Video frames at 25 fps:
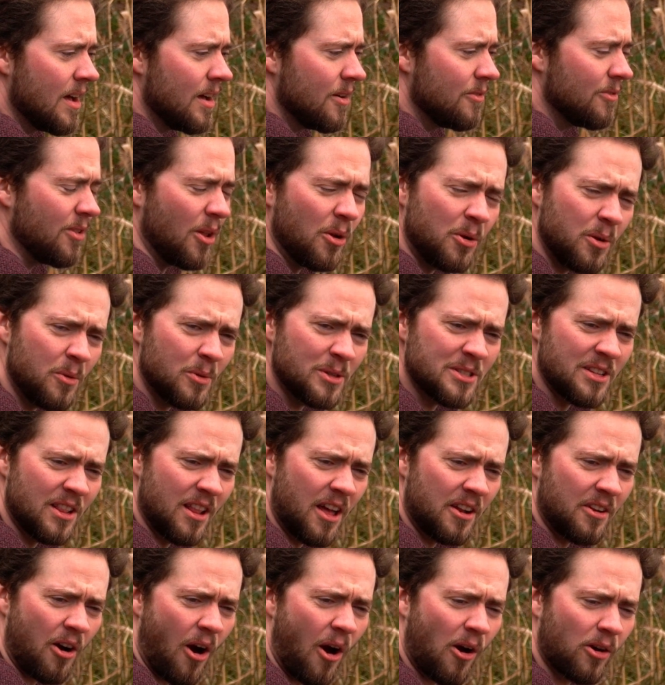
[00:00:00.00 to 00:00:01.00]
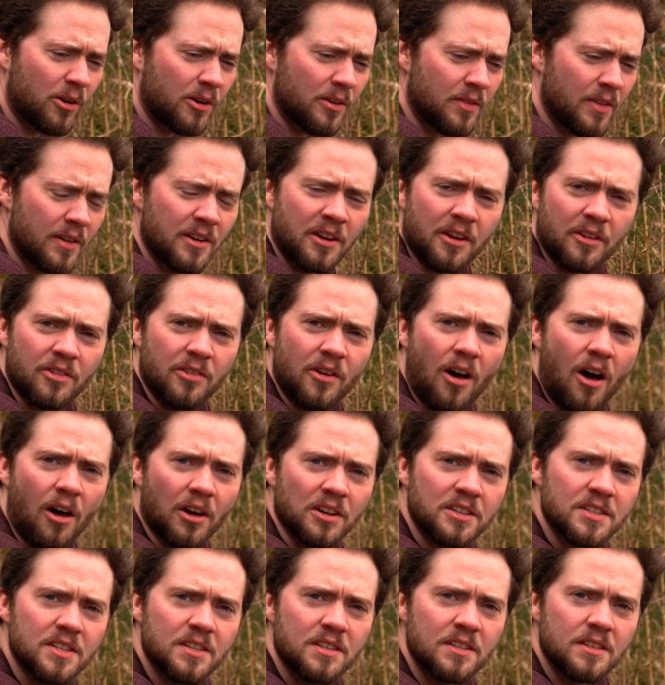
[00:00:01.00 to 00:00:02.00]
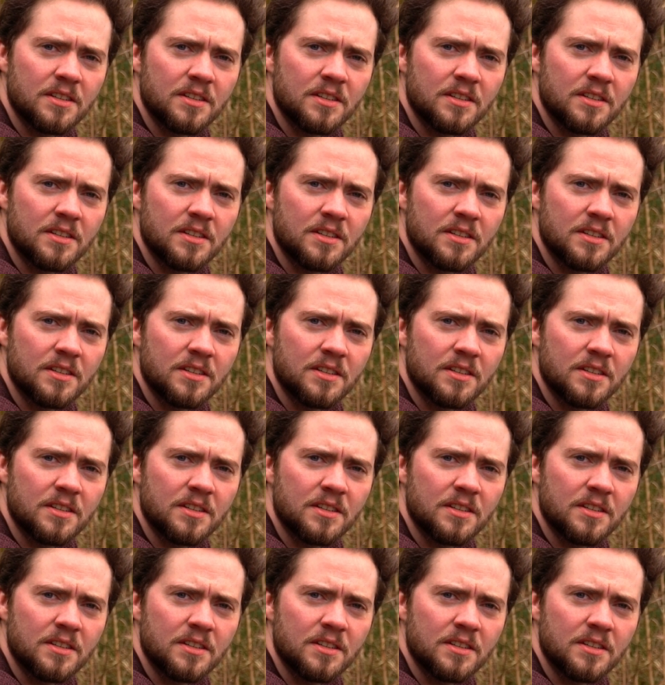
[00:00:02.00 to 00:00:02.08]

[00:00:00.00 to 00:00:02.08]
Floating was a lot harder than I thought.